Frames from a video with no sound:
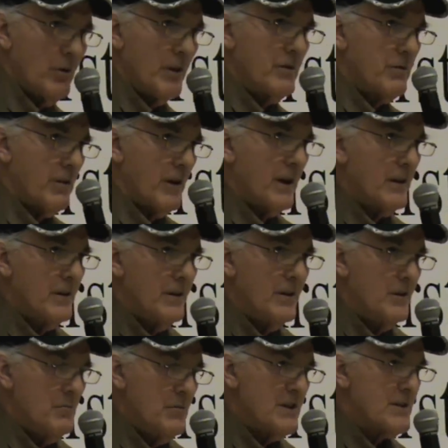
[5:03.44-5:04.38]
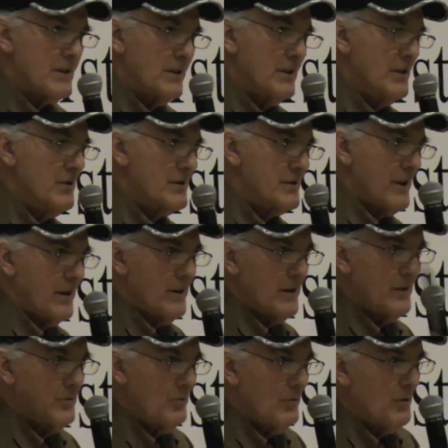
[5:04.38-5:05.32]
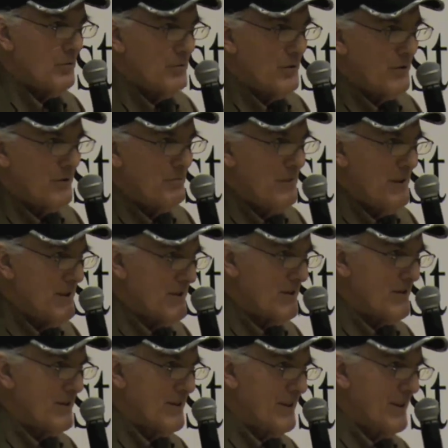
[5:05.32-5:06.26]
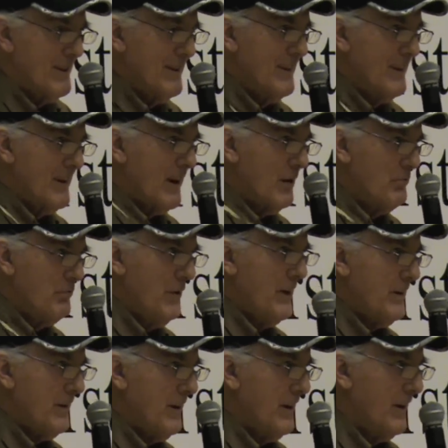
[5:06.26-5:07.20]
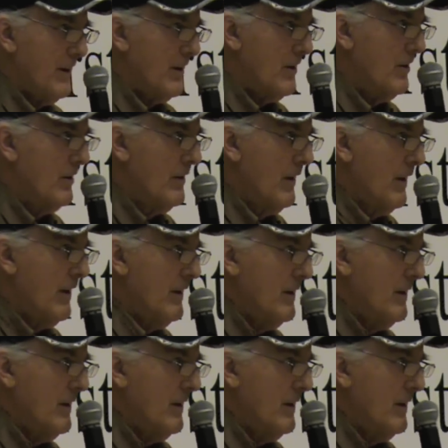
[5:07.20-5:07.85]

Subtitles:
quite frankly, the misleaders. I think what was missed a bit here